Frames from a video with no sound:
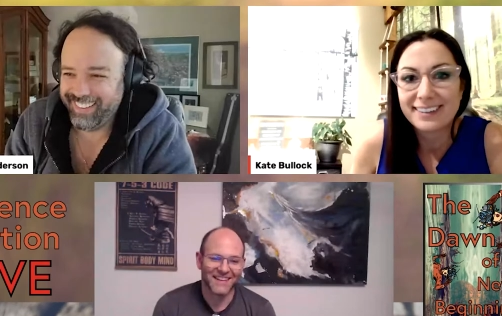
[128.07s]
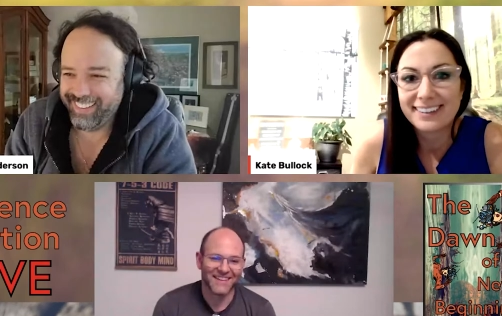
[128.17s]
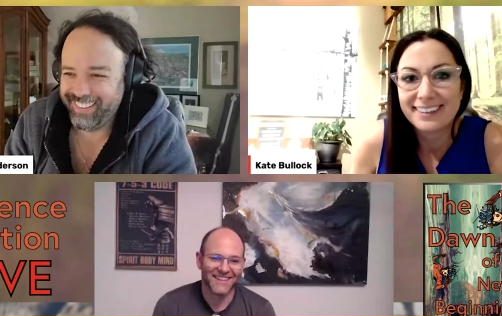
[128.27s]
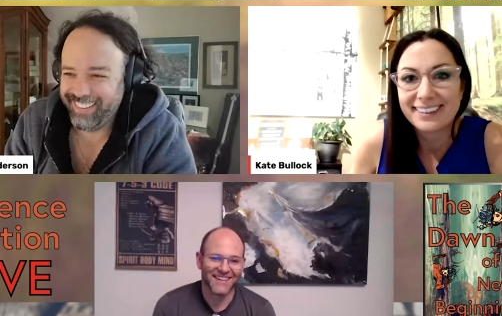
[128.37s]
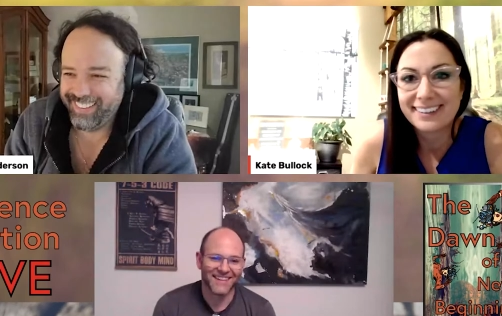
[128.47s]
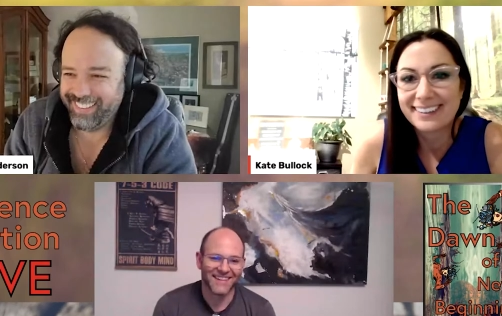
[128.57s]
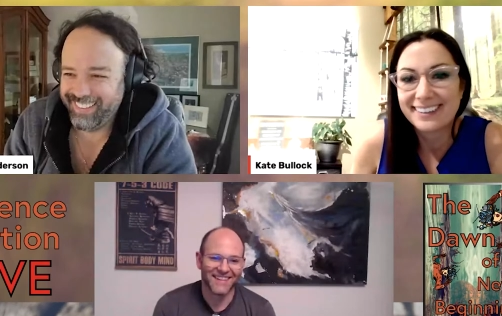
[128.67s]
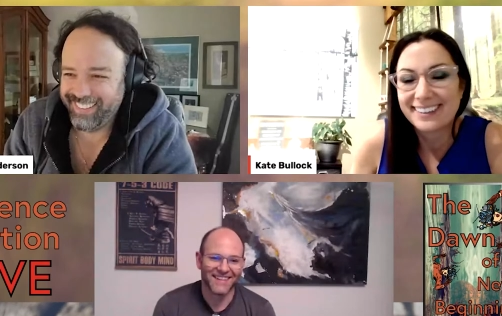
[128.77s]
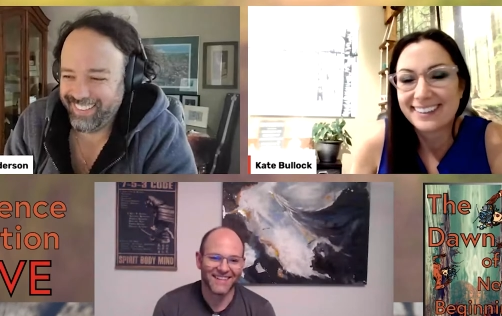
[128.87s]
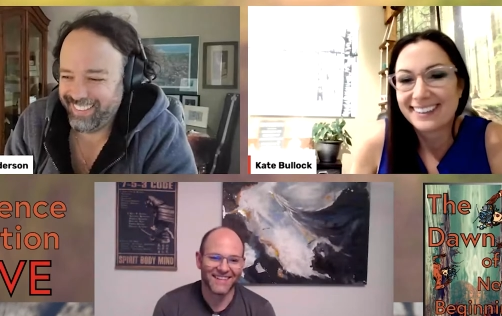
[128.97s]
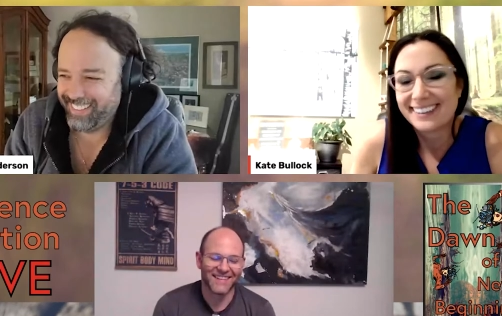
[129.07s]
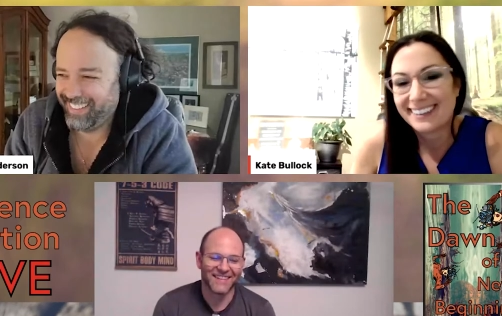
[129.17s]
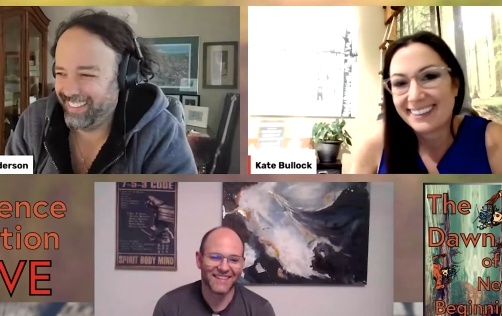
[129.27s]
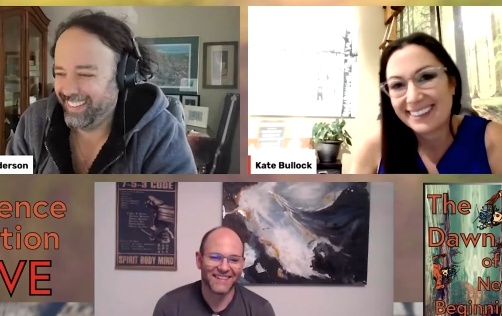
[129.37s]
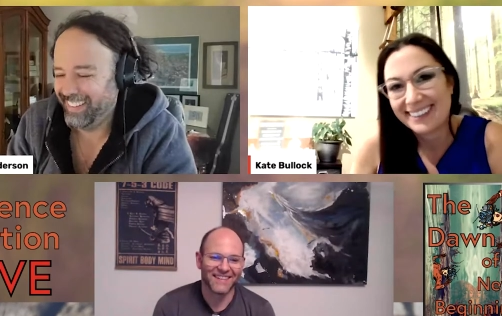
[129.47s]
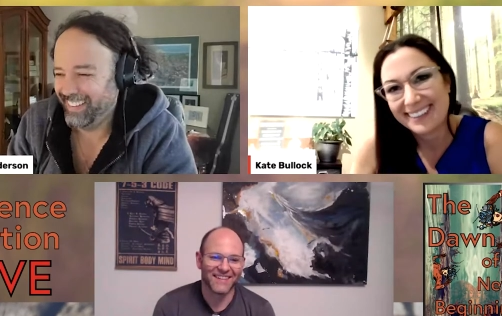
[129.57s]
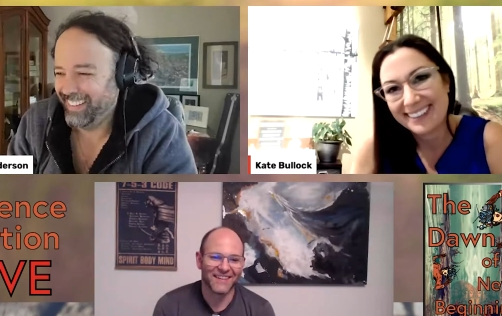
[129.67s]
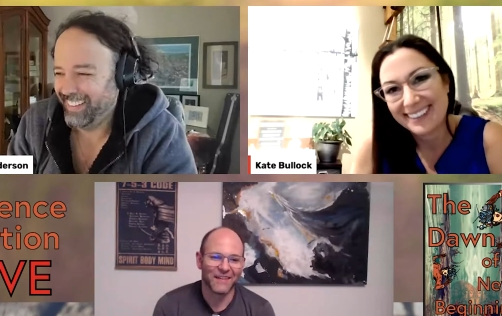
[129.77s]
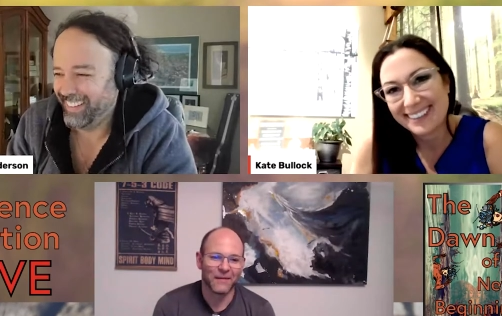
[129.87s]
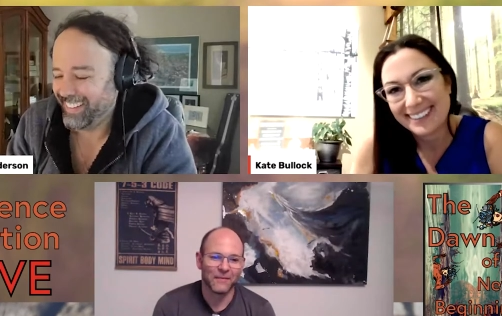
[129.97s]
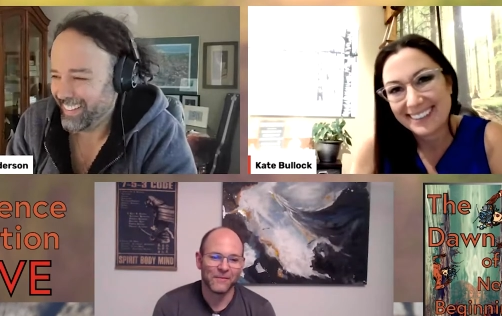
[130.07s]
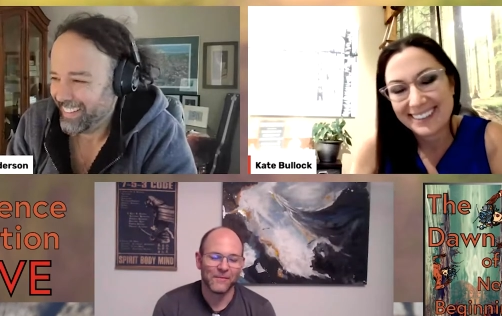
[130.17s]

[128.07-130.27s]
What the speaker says: Nothing is said.